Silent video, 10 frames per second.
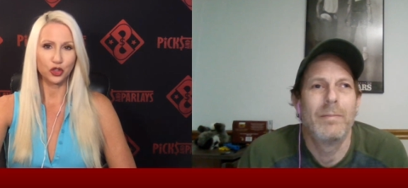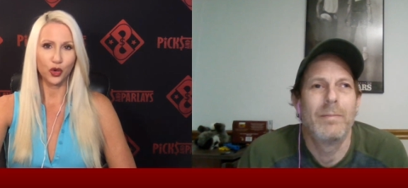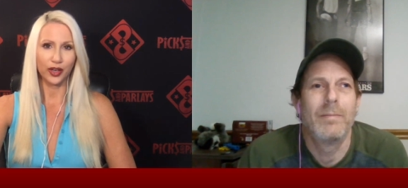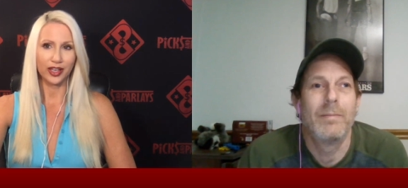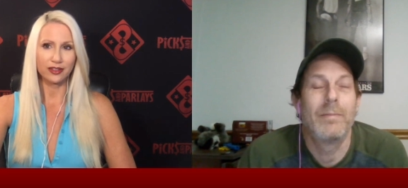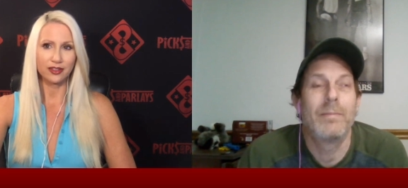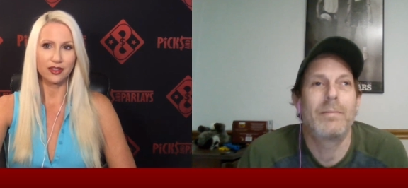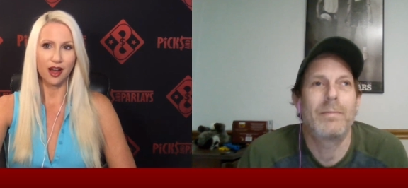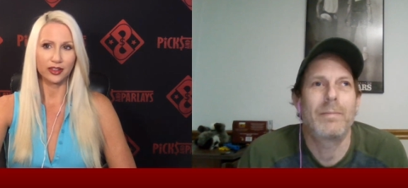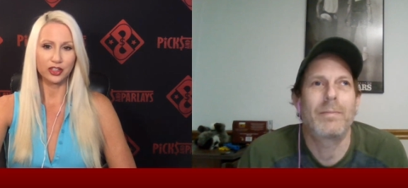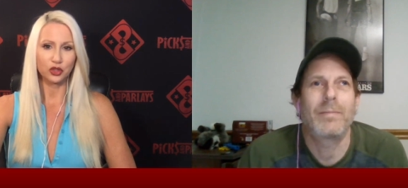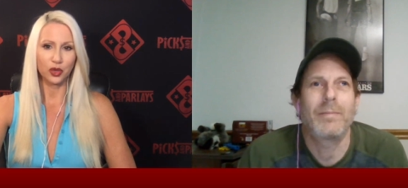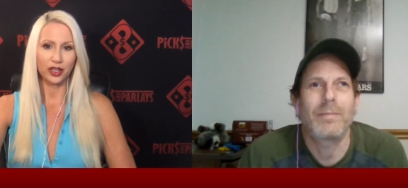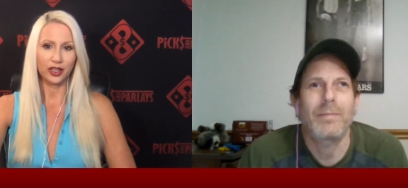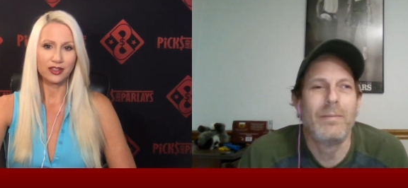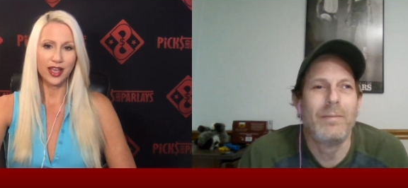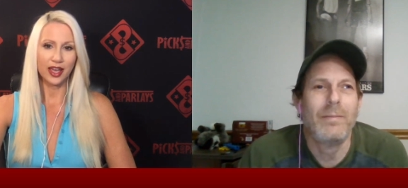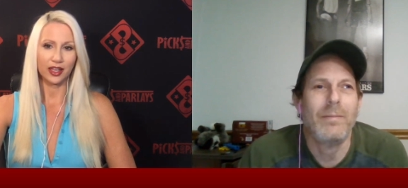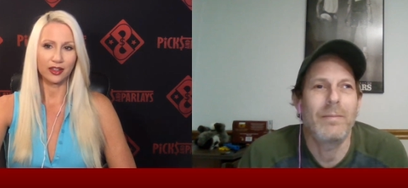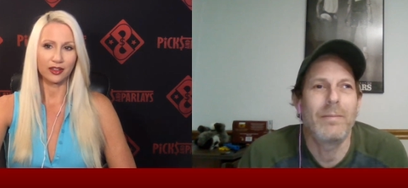Speaker 1: joining us to talk this one.
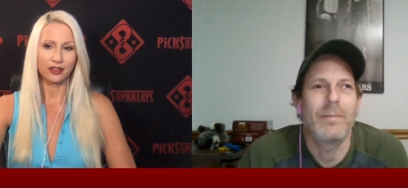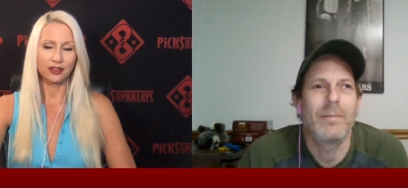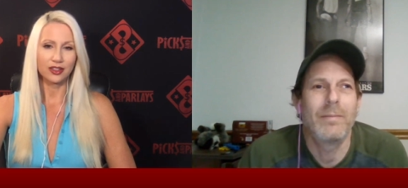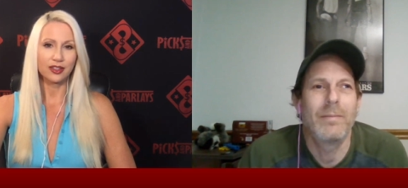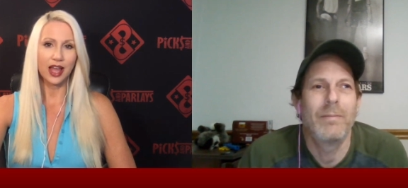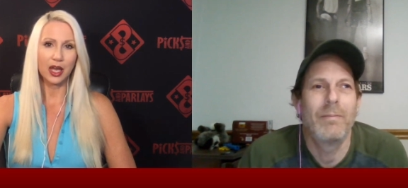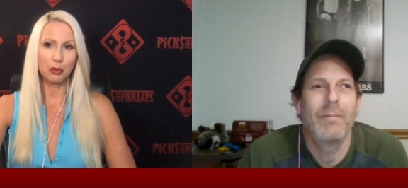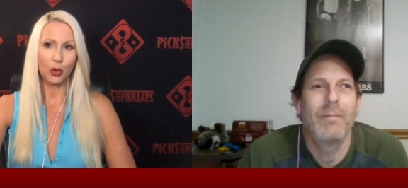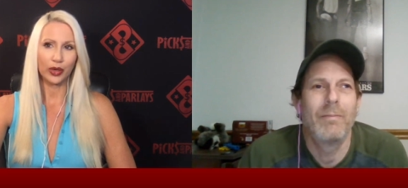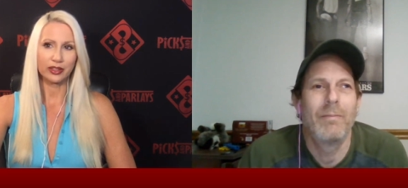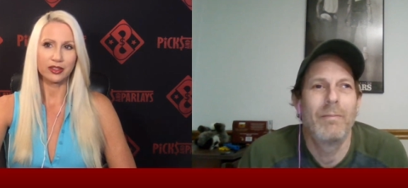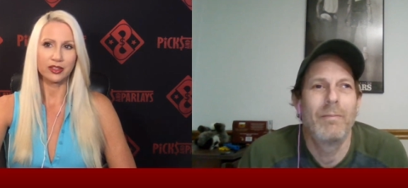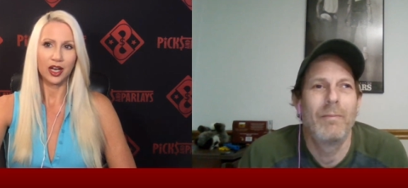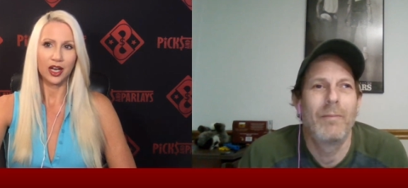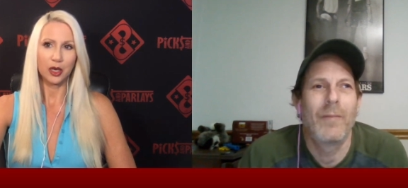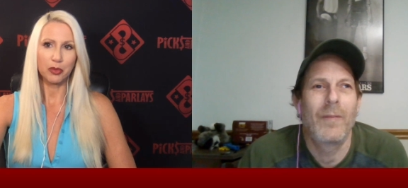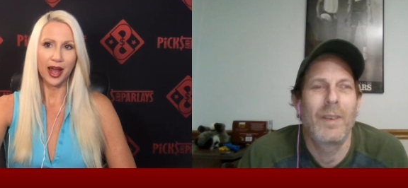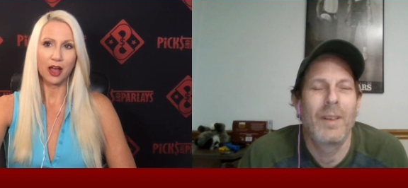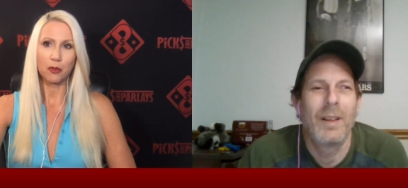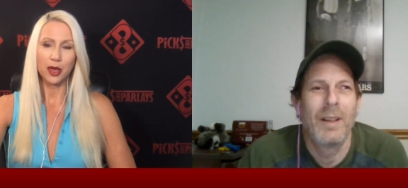Dan, that's a lot of points, uh, but
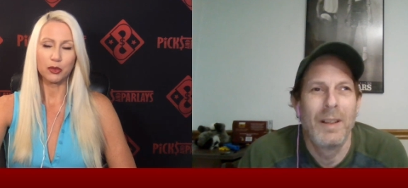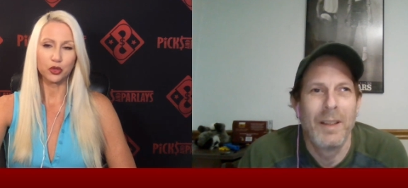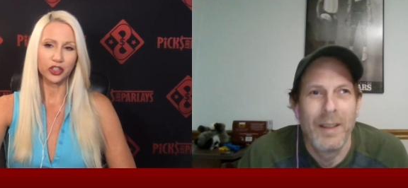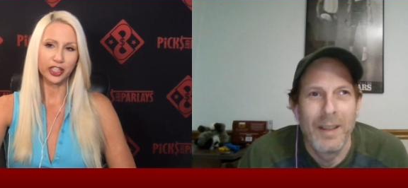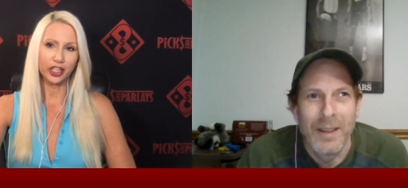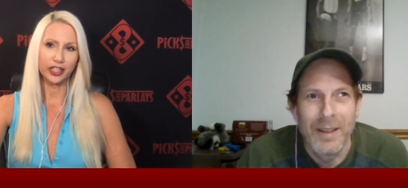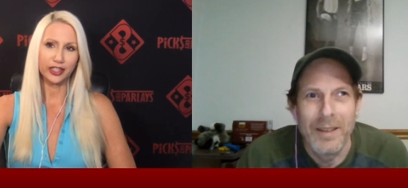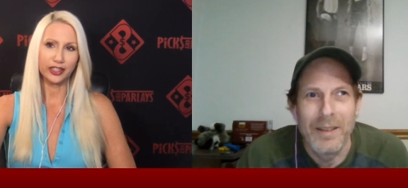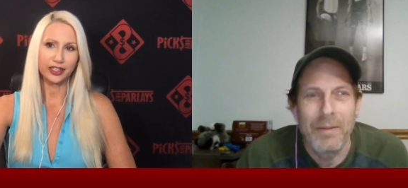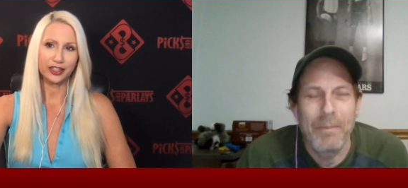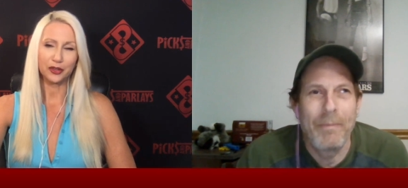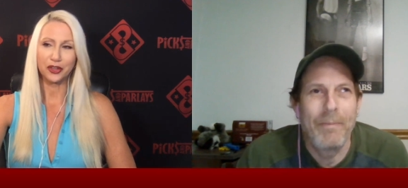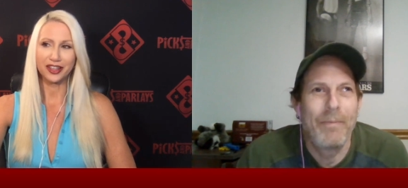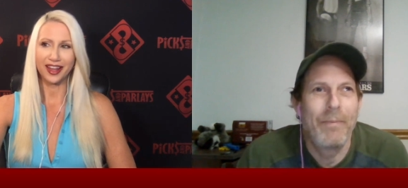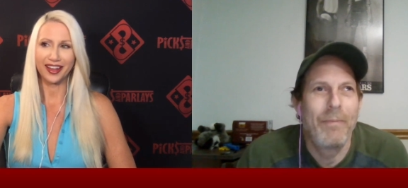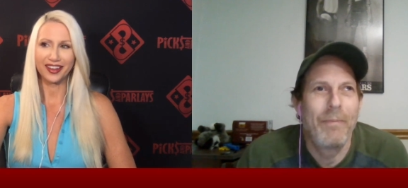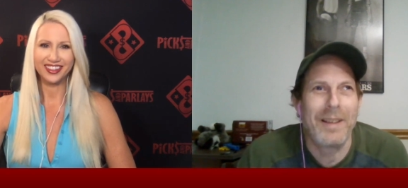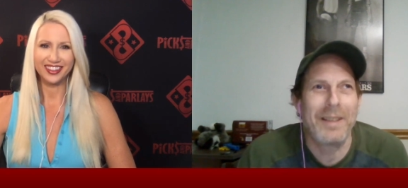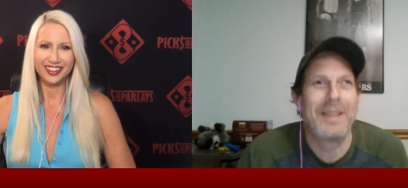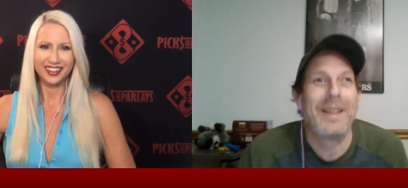Alabama's really good. Who do you like.
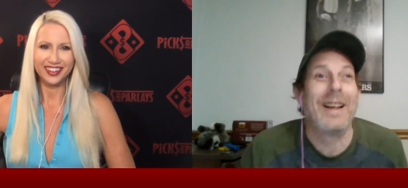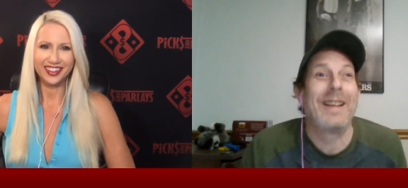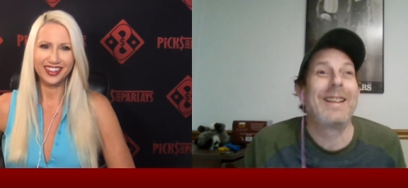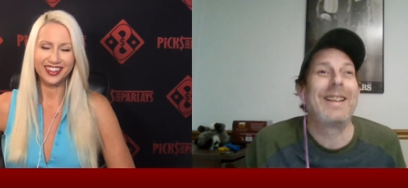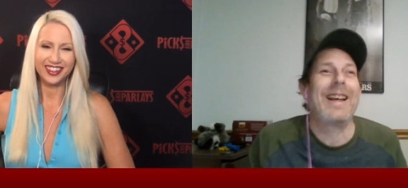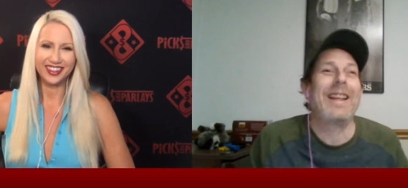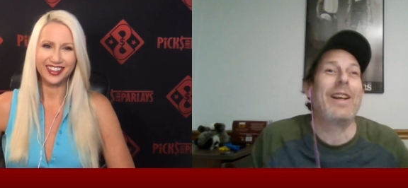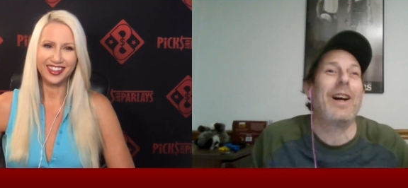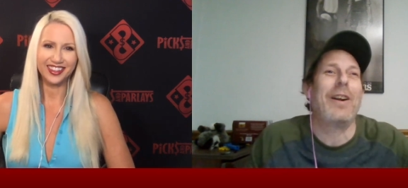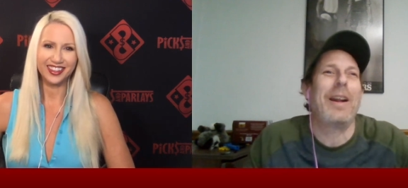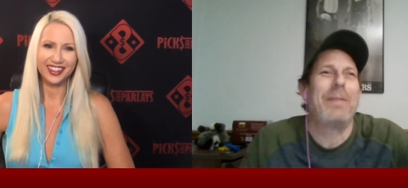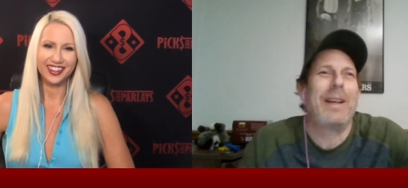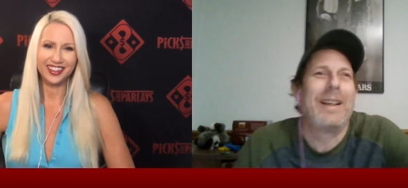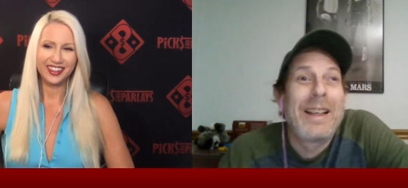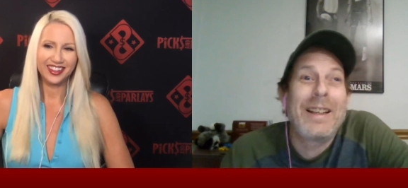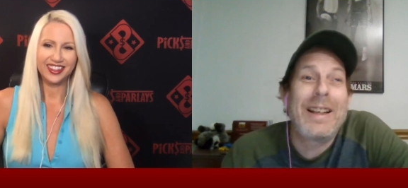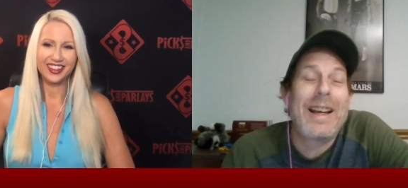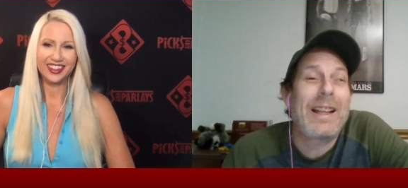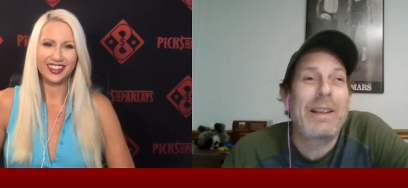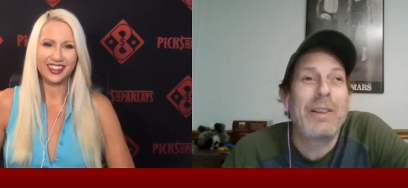
Speaker 2: Yeah, yeah, they are. I mean,
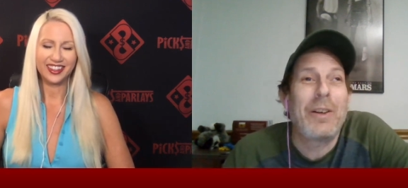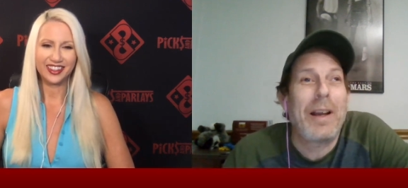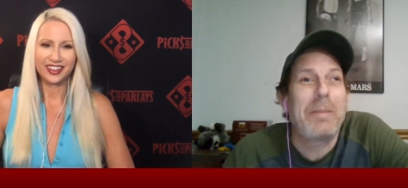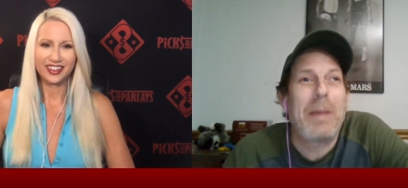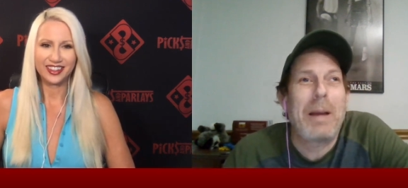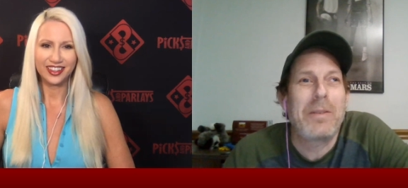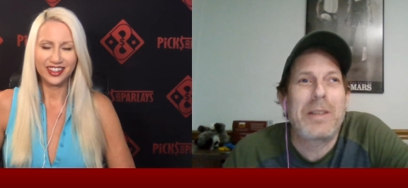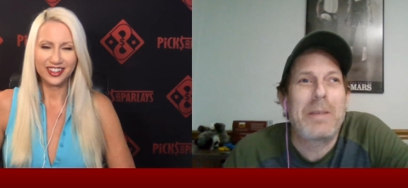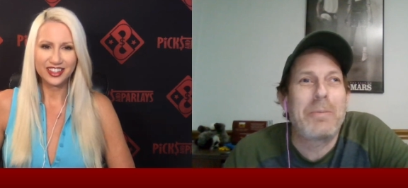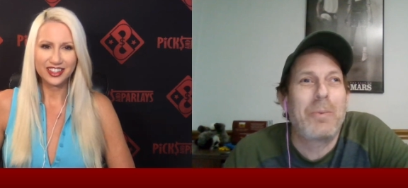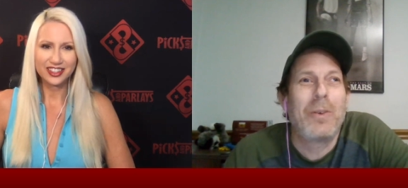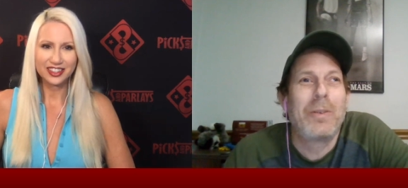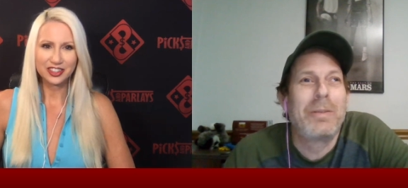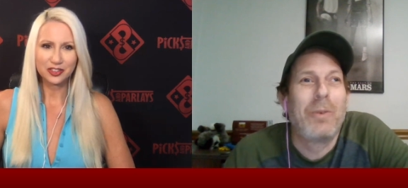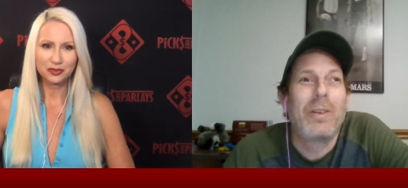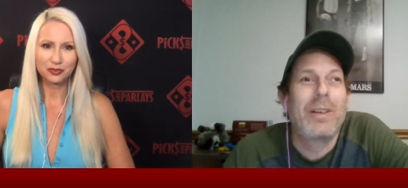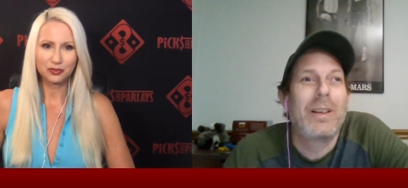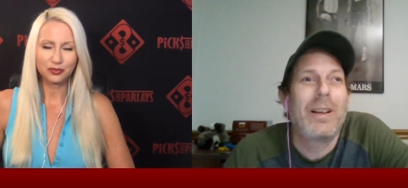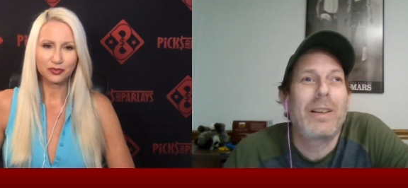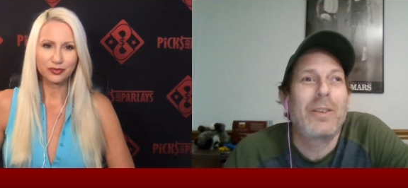yeah, you know, Alabama just keeps roll, rolling
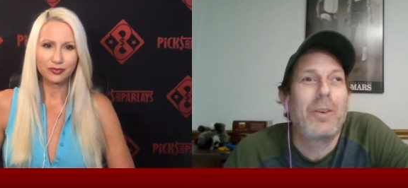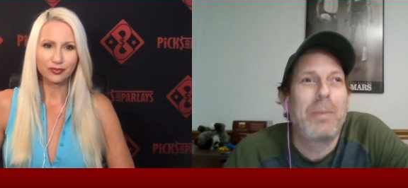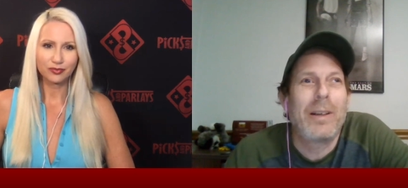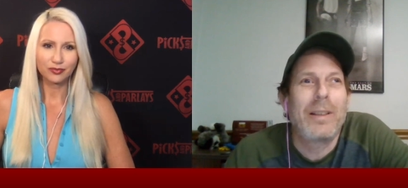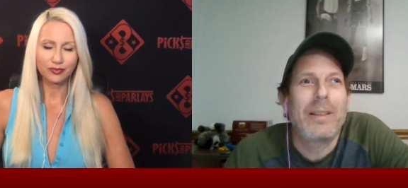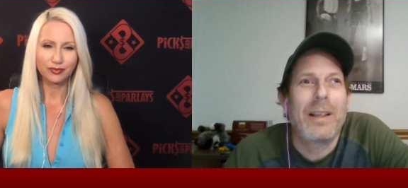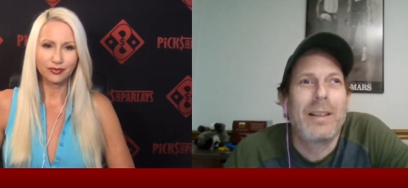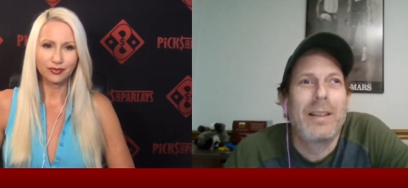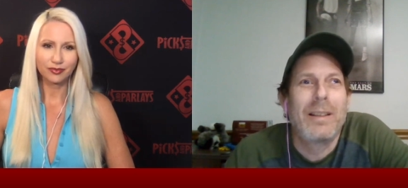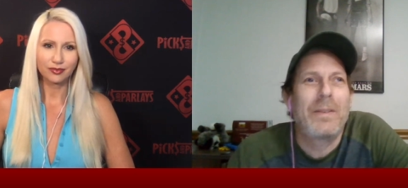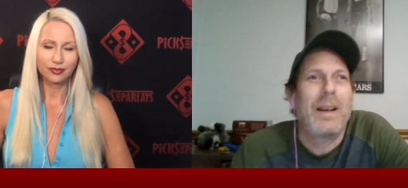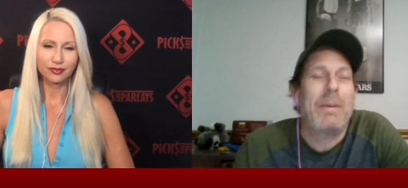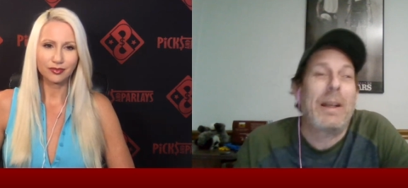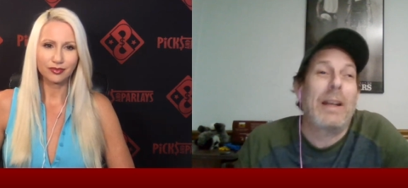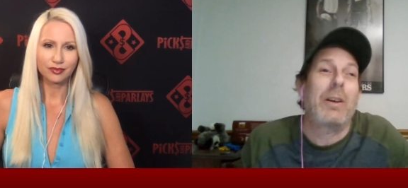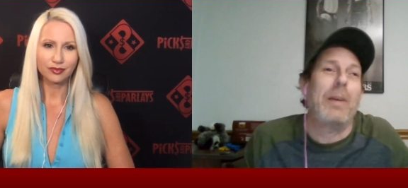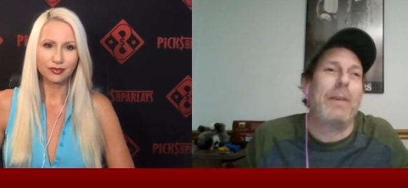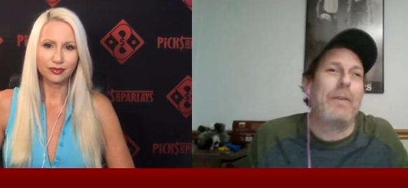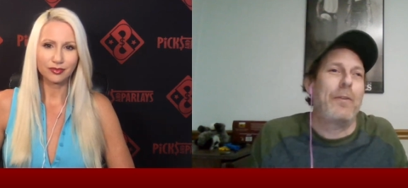along. No pun intended. I mean, they're coming off a